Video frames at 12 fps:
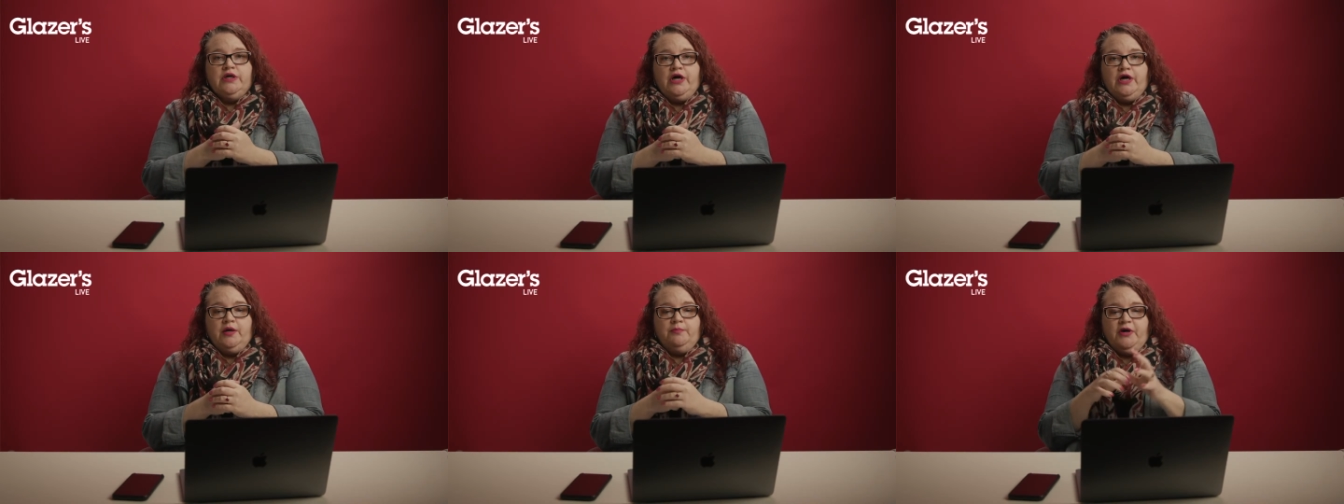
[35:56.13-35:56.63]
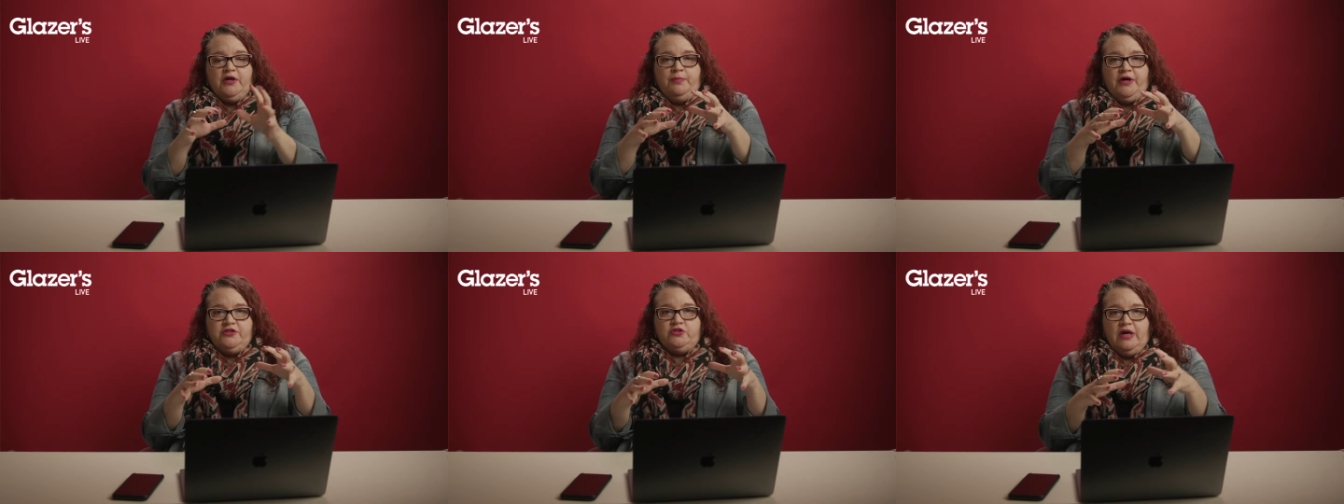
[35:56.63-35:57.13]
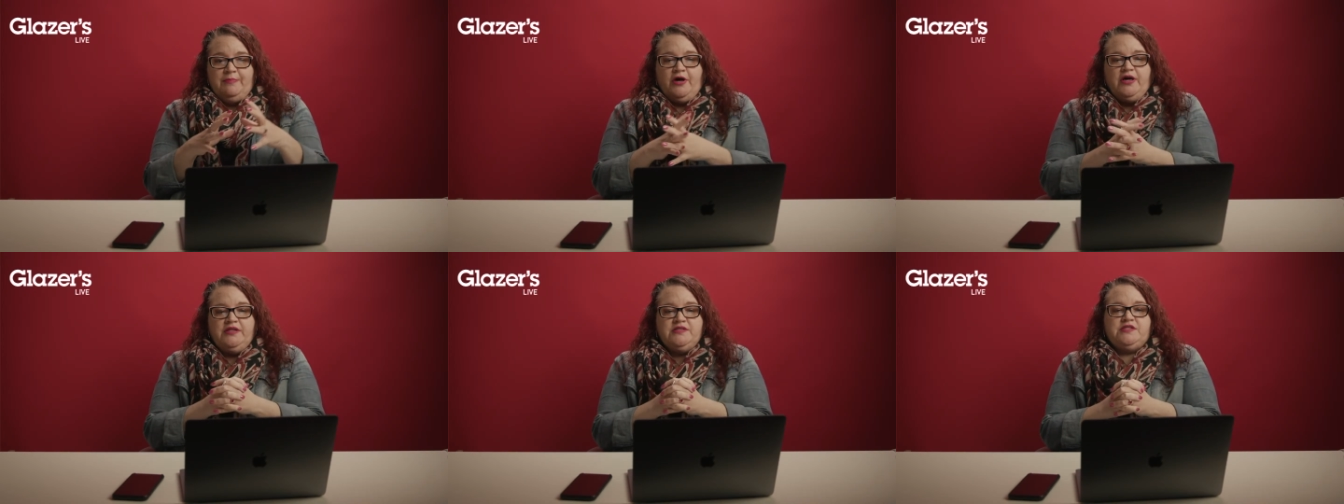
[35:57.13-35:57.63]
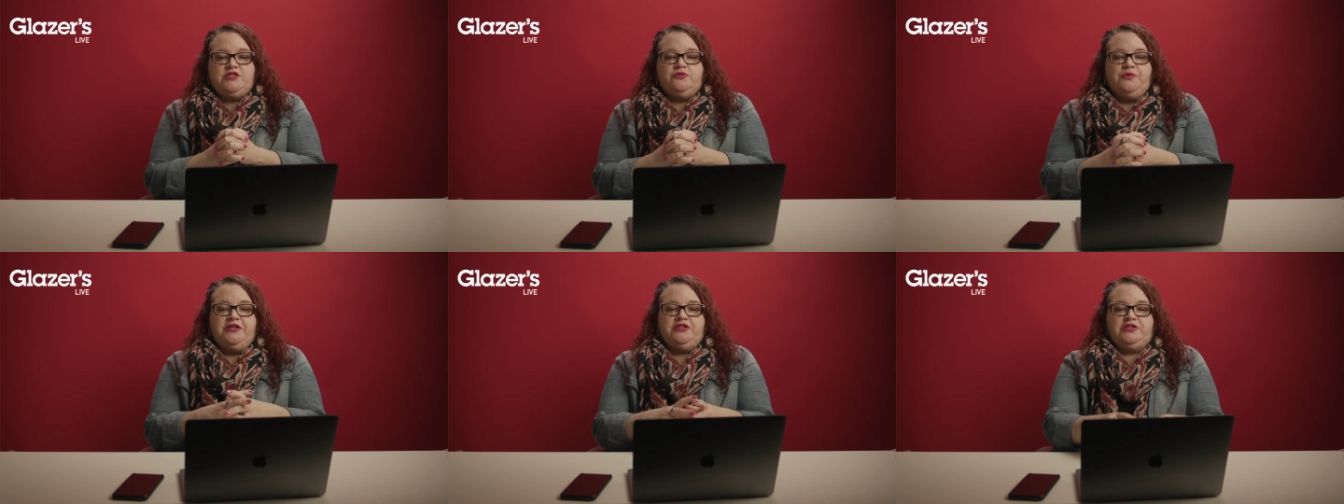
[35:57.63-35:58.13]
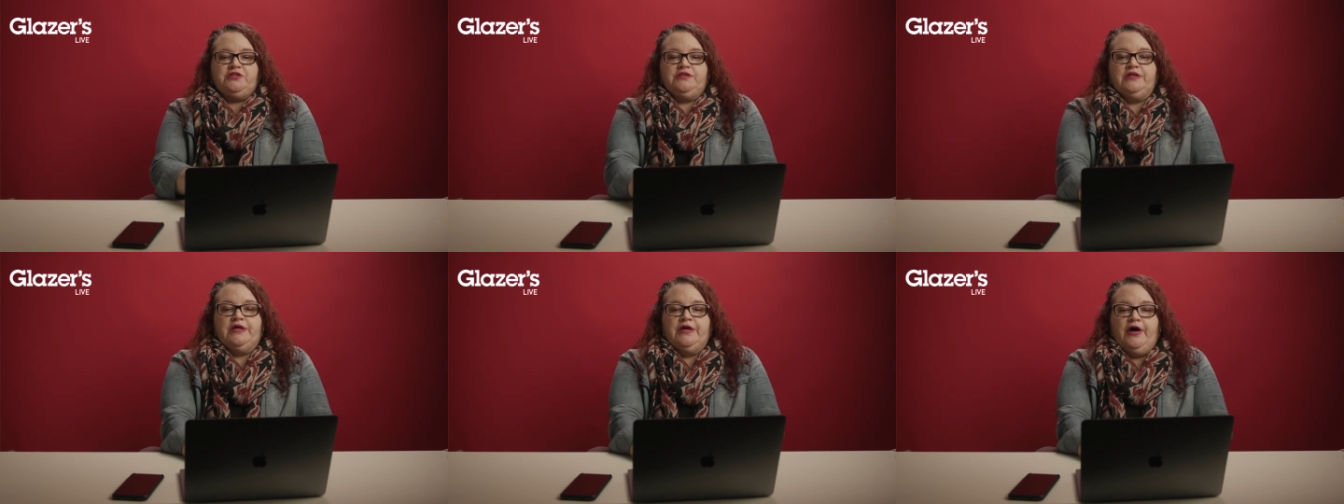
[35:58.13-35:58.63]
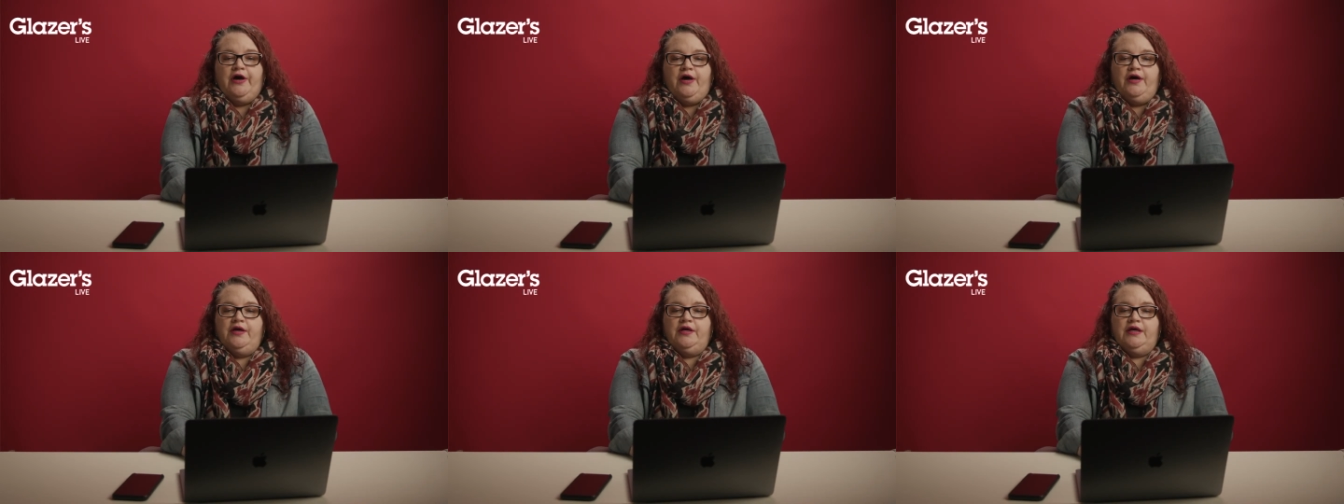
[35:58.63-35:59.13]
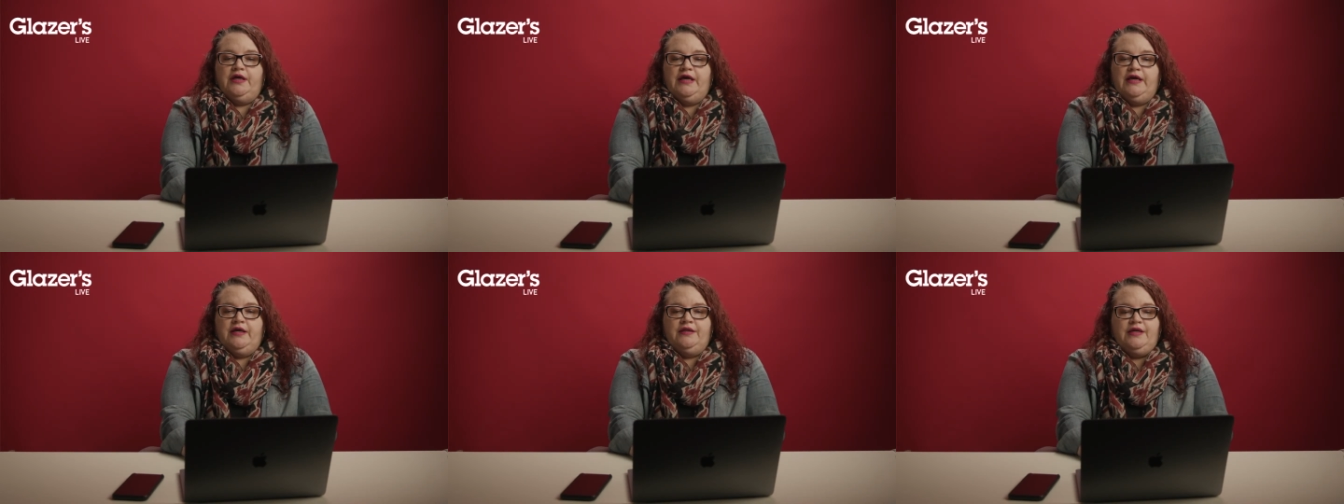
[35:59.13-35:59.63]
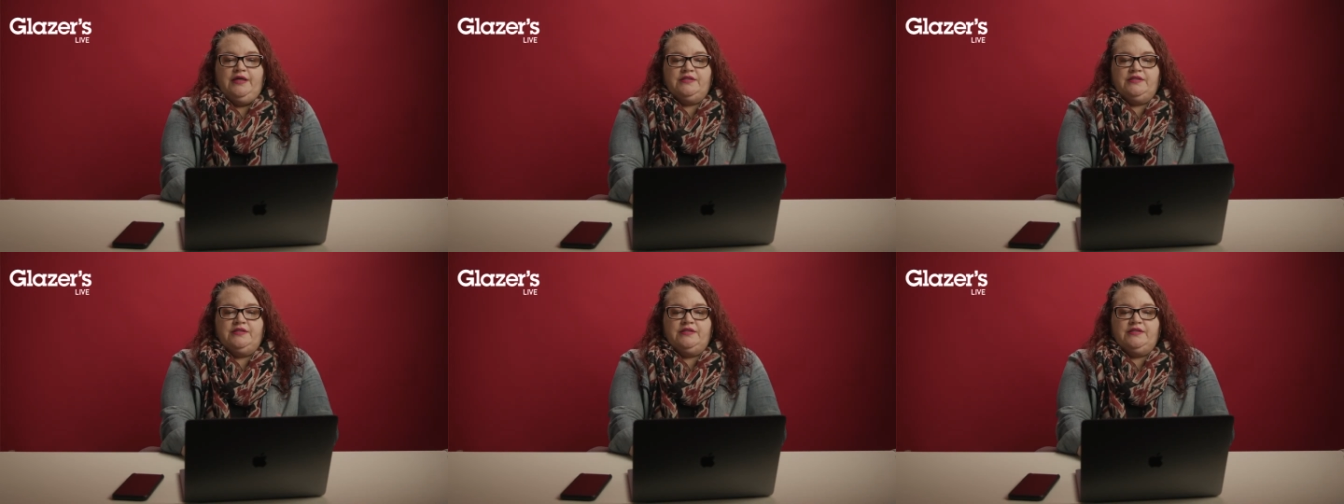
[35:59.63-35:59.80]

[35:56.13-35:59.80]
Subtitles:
monopod tripod situation. And